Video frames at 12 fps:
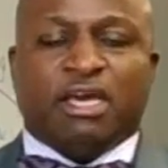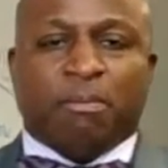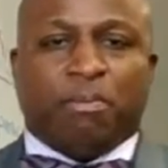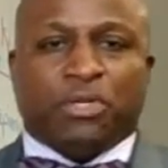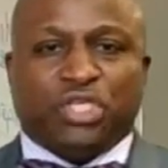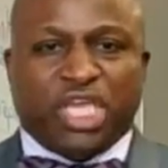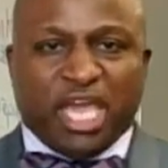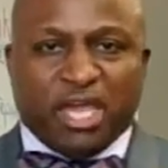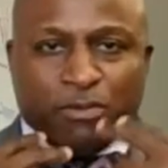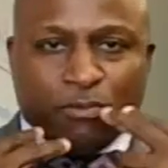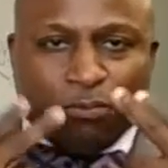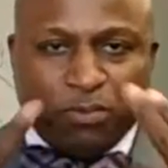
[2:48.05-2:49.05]
But you can't
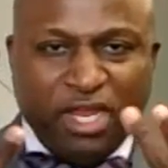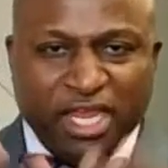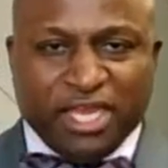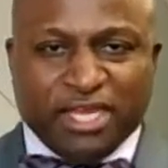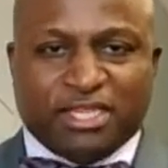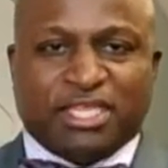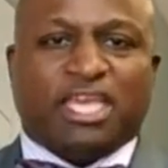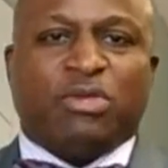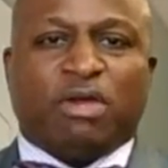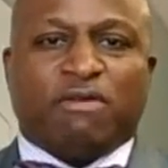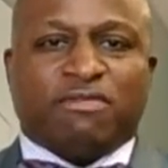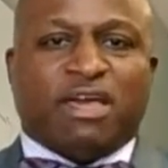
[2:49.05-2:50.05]
read anything
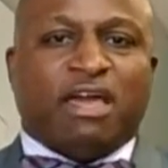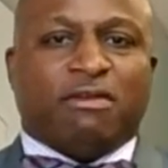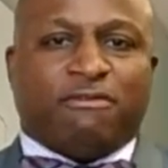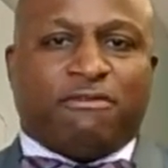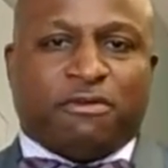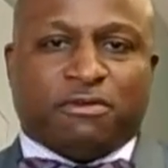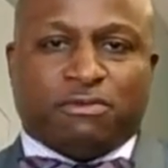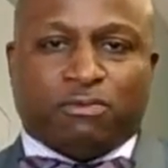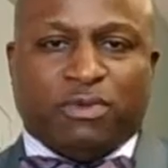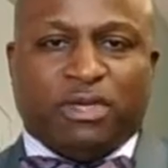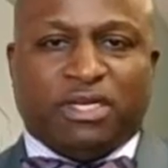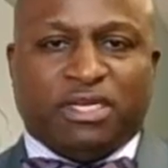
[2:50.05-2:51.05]
you have not first
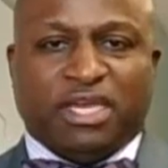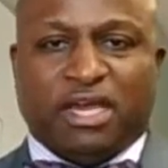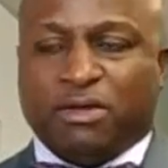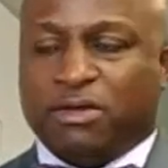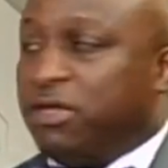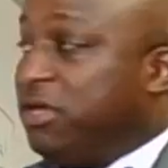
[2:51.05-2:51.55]
written down.